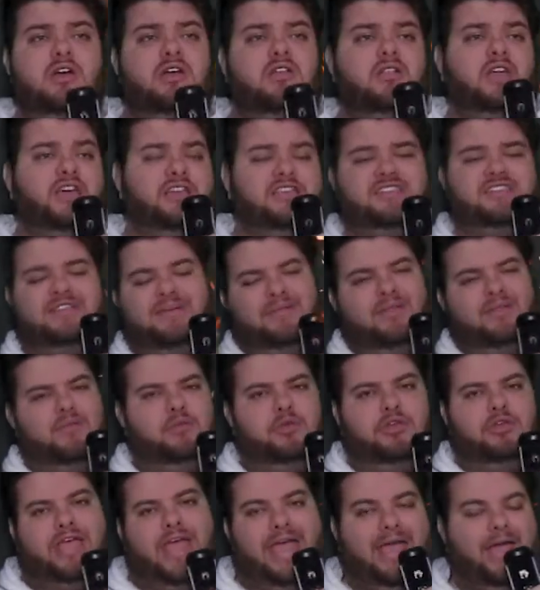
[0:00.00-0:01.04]
Like some of them you
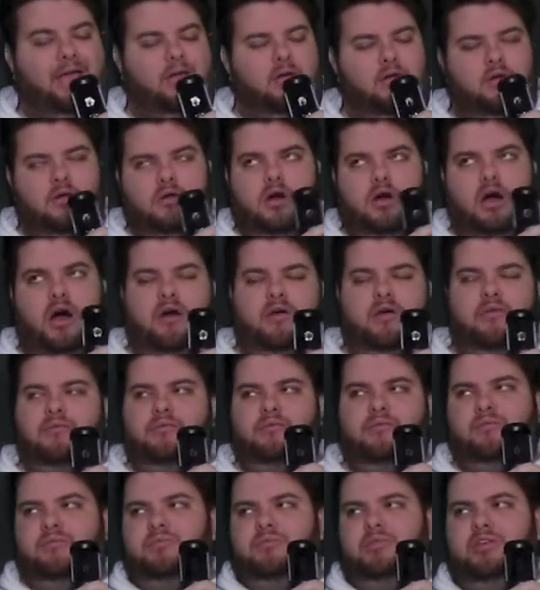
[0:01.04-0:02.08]
can't
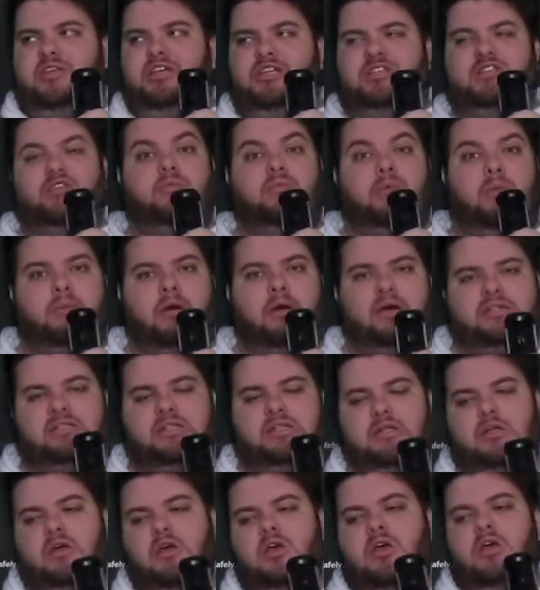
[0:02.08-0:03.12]
because it'd be
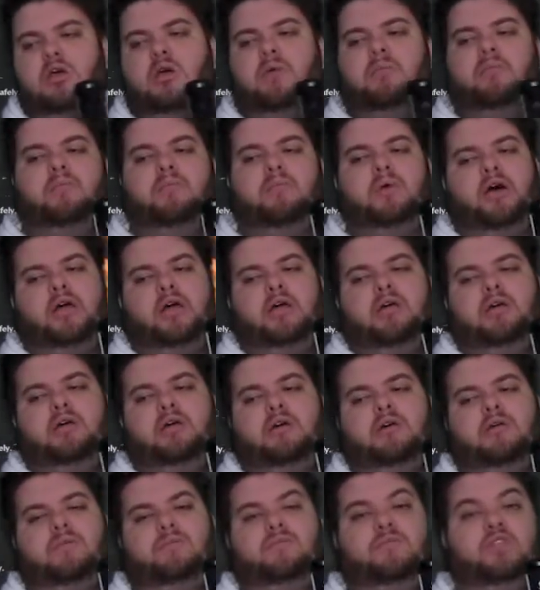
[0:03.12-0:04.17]
busted, but
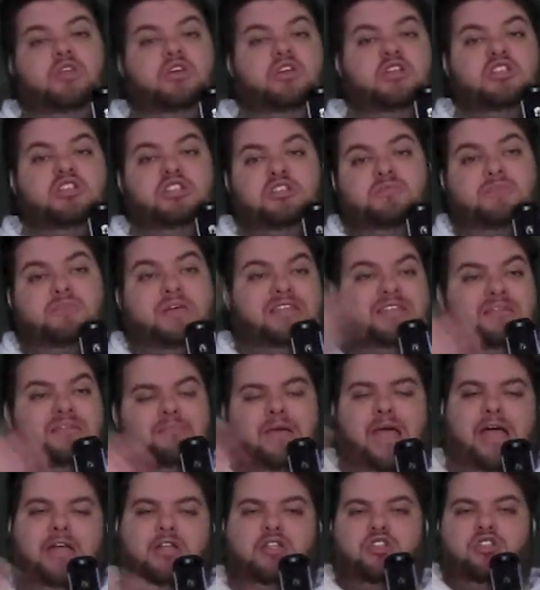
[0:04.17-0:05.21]
you could just mix and
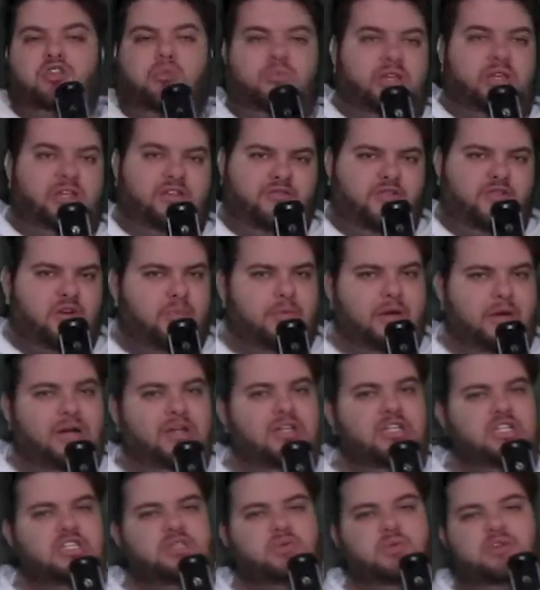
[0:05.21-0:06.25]
match so many different
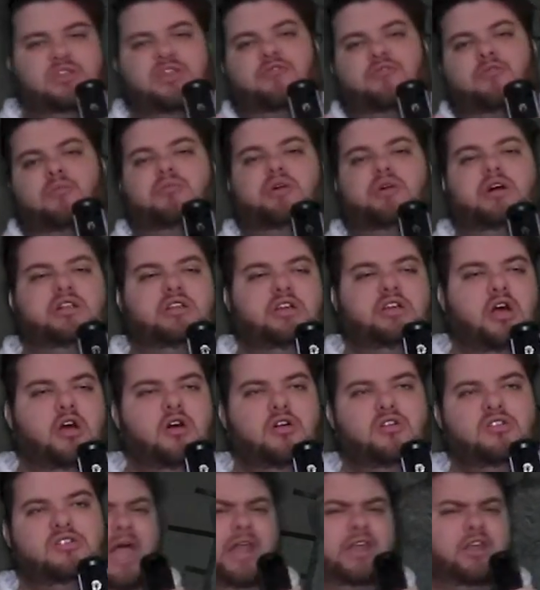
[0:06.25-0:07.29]
abilities with different blood
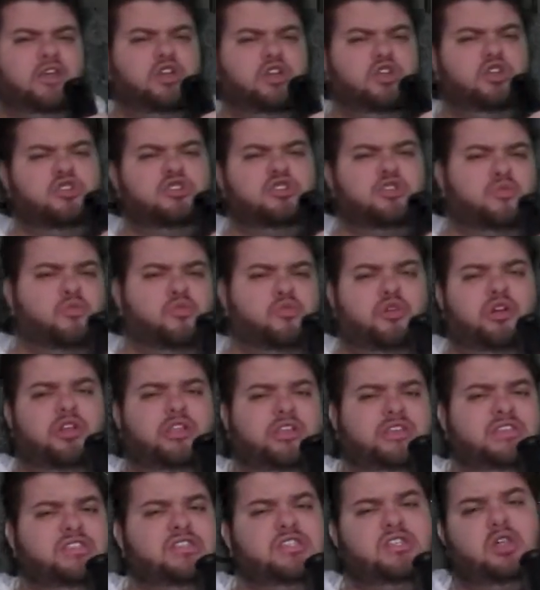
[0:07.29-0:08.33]
codes, and you can do some
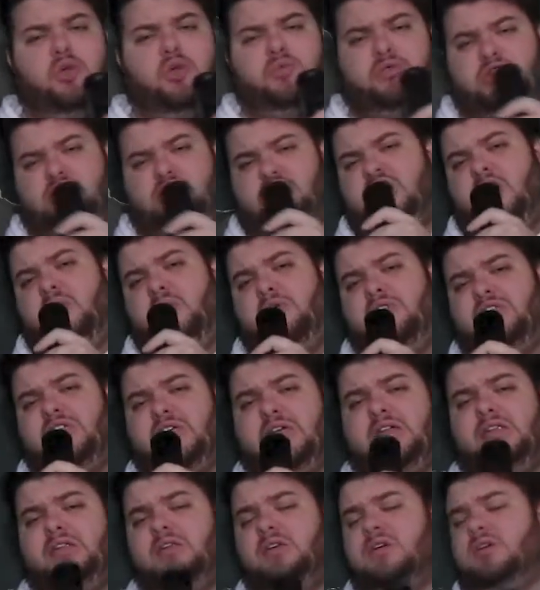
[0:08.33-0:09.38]
really stupid shit with it.